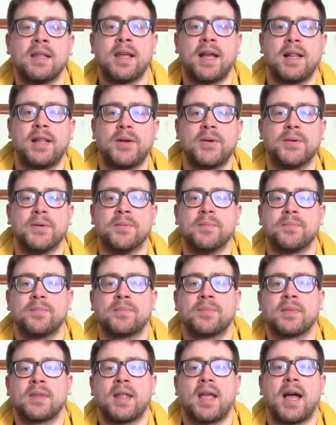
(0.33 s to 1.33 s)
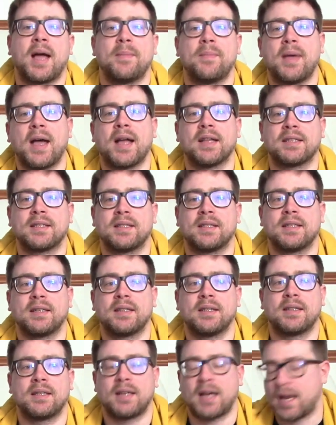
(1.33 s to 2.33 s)
Hello, I'm Matt,
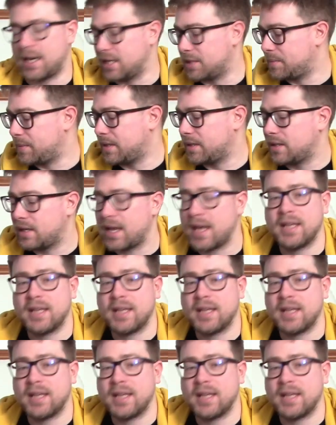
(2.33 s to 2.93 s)
and it's been